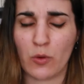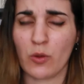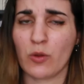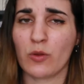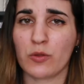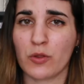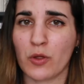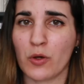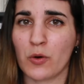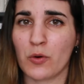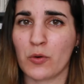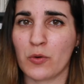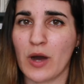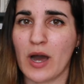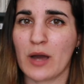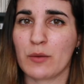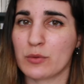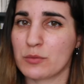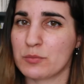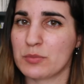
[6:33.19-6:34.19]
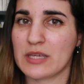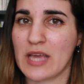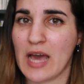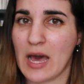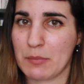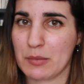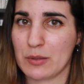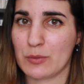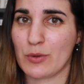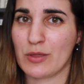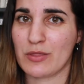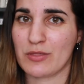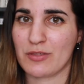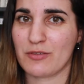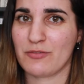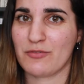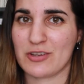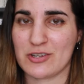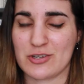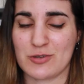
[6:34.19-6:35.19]
Although I would be happy with
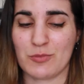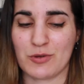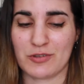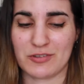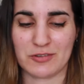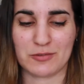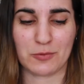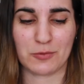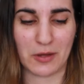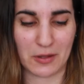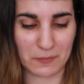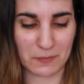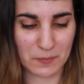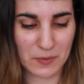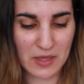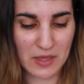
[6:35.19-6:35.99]
fiction books as well.